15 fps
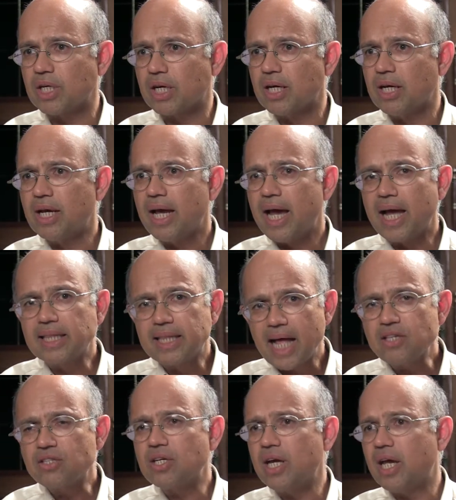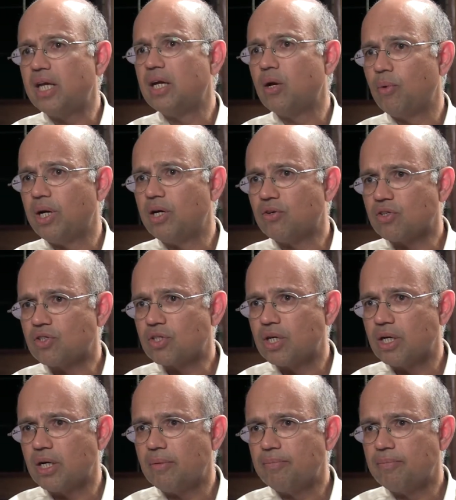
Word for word: Mm -hmm. And that's the area we're interested in